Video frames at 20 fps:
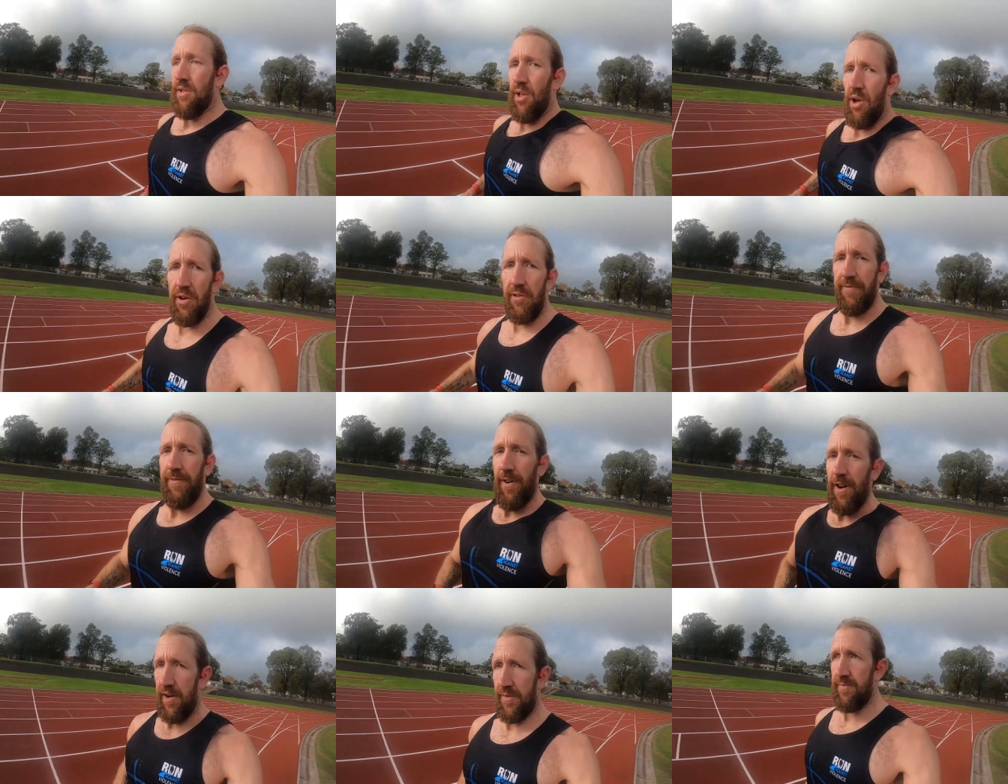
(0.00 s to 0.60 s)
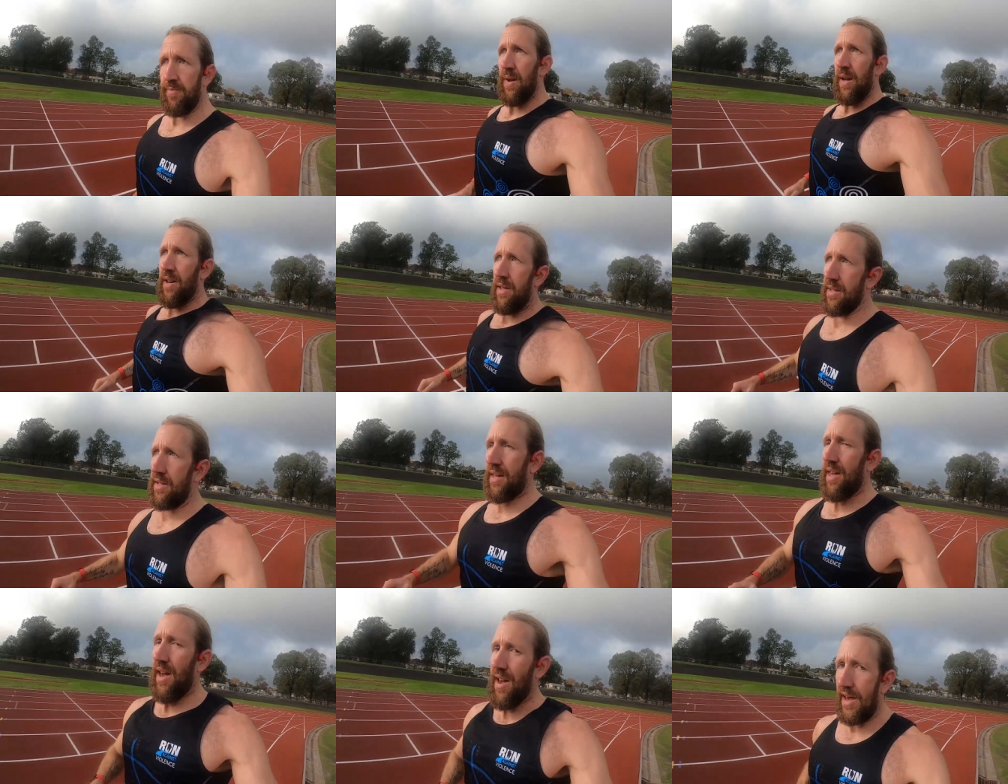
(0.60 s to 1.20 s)
low
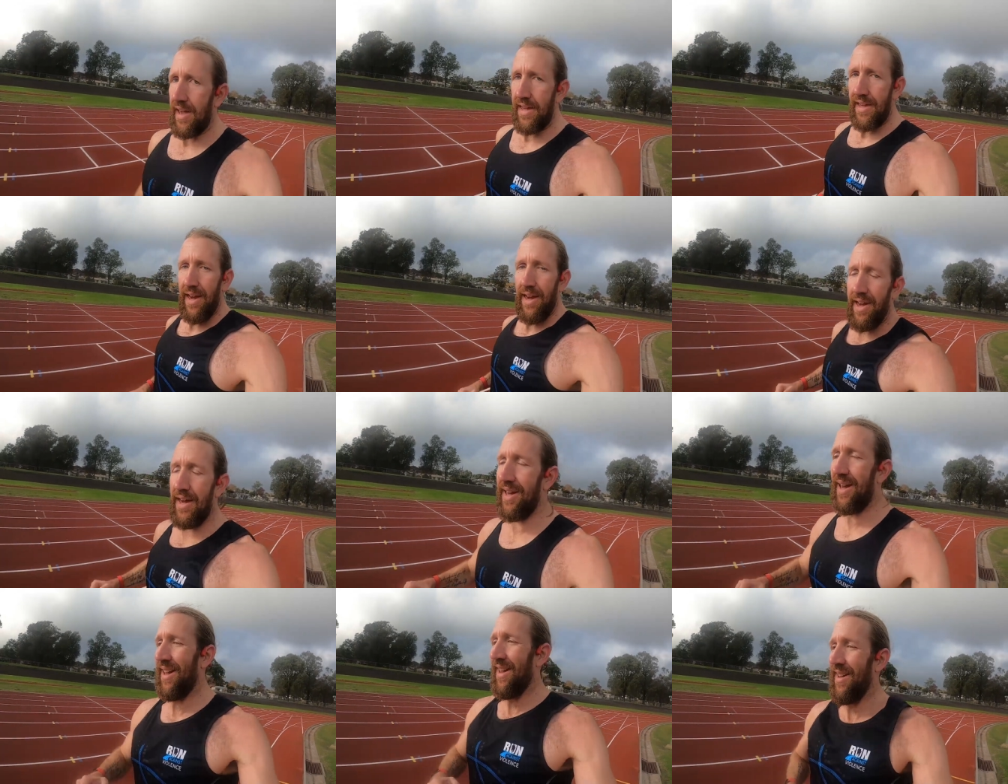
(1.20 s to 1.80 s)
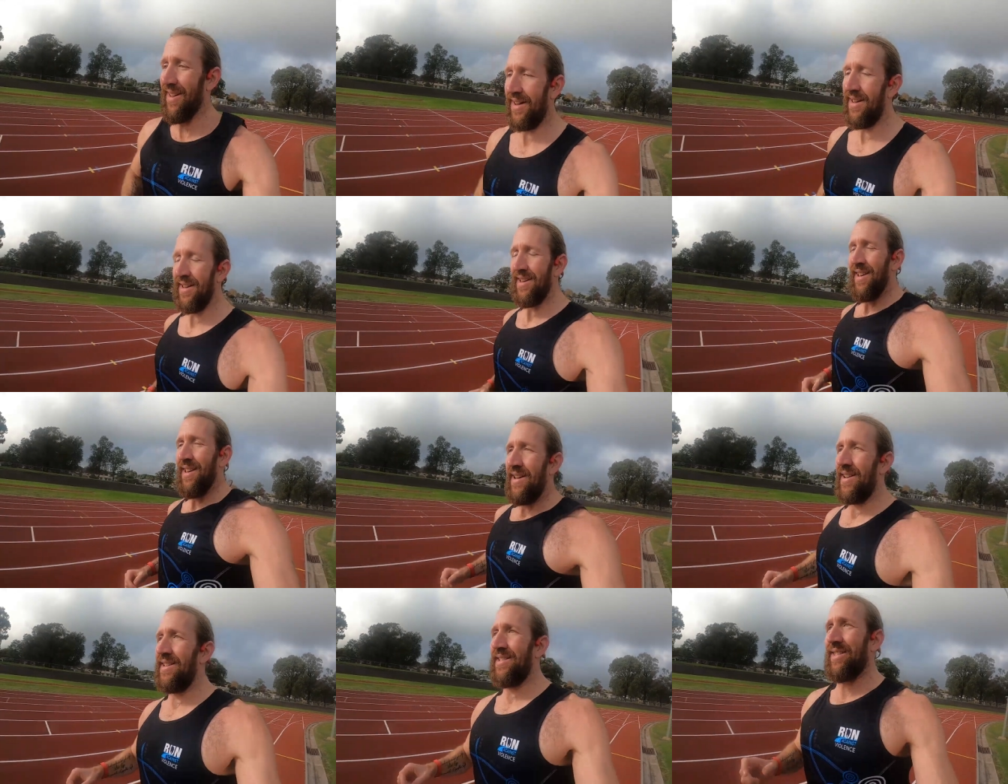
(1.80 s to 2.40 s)
5-minute K.
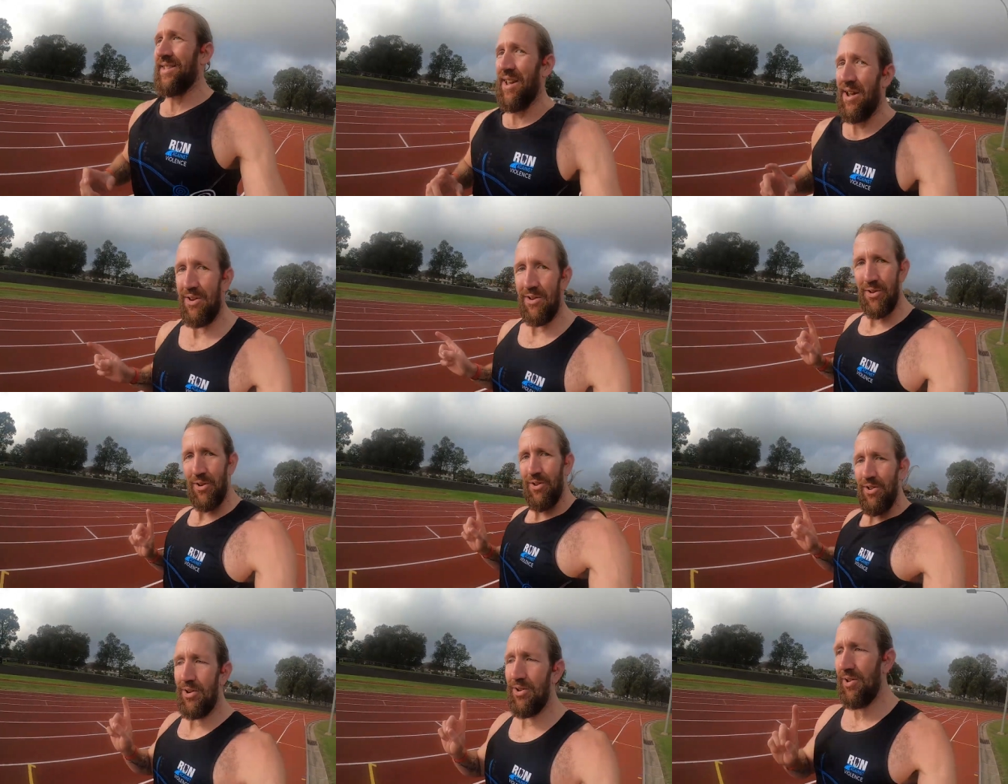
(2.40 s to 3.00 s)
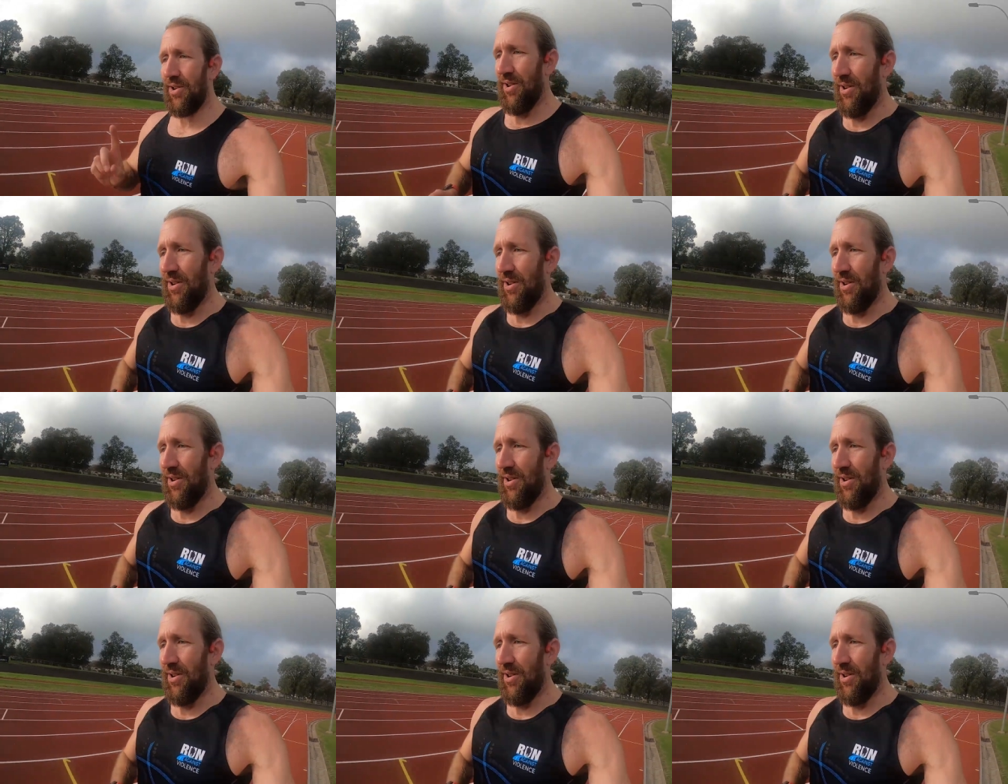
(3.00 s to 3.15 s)
It's like, no.